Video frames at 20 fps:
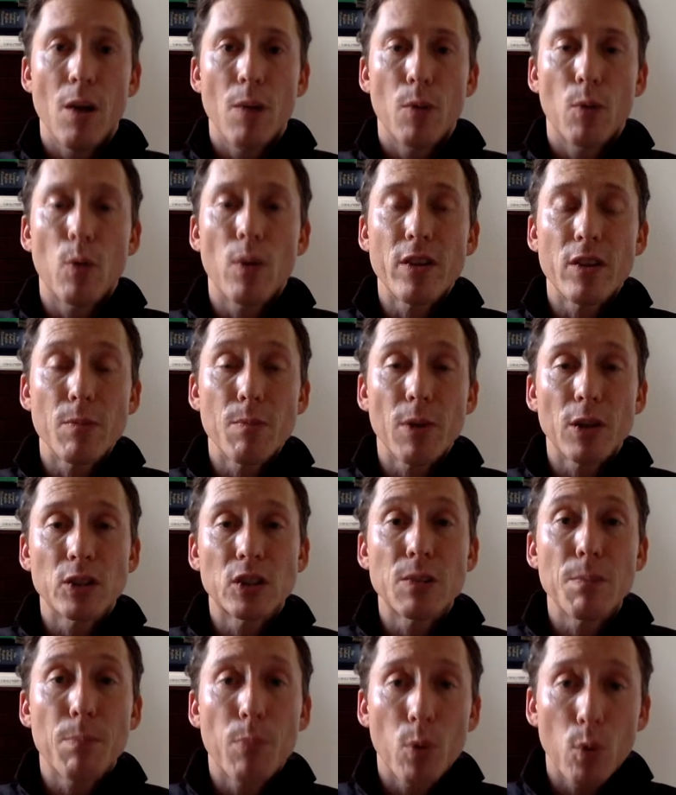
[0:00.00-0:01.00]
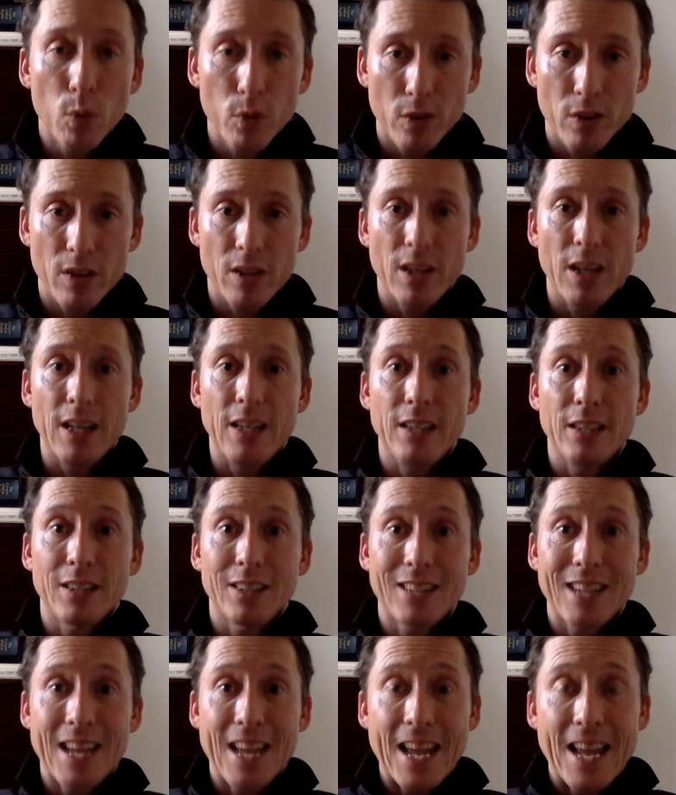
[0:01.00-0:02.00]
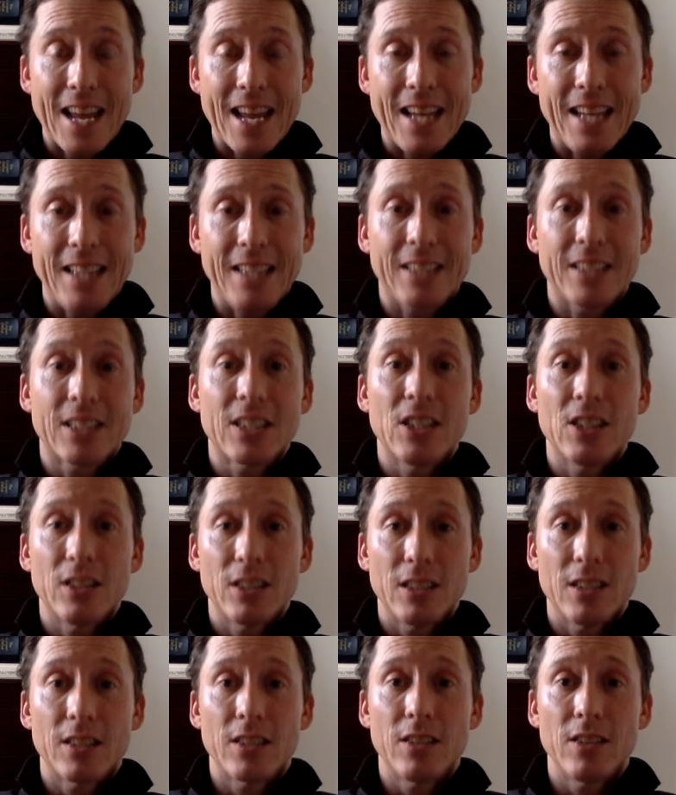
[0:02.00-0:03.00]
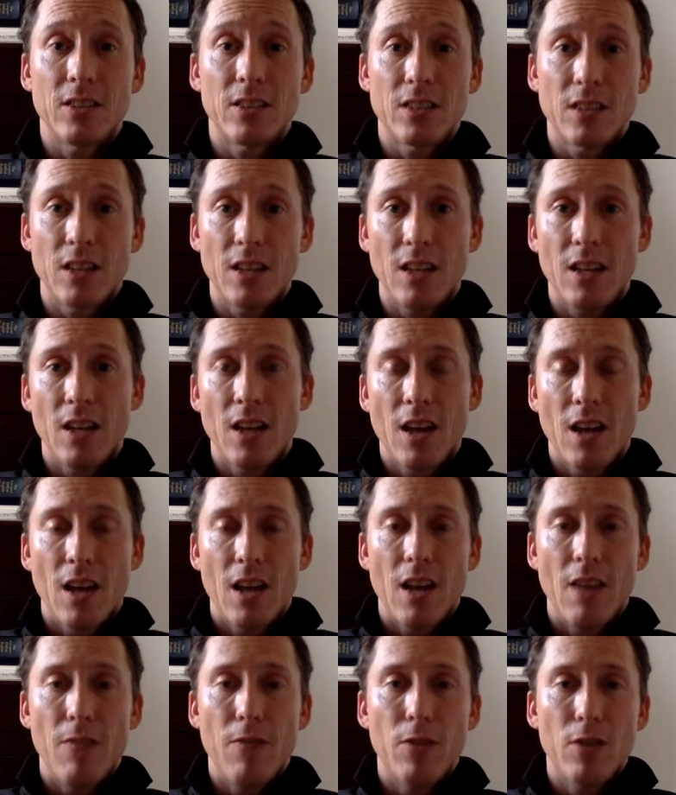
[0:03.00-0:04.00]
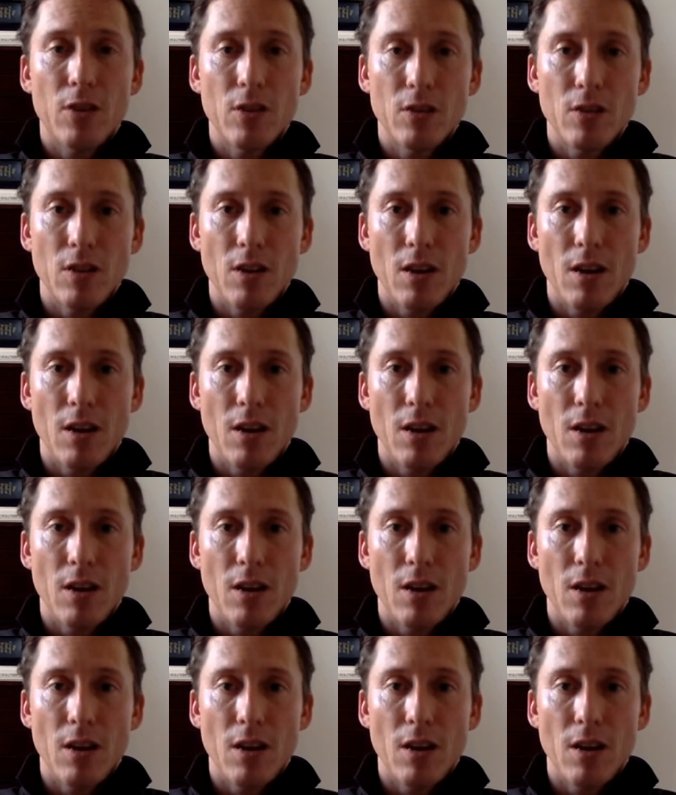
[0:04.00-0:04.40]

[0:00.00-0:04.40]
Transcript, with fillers: But one of the most important things is consistency. If you can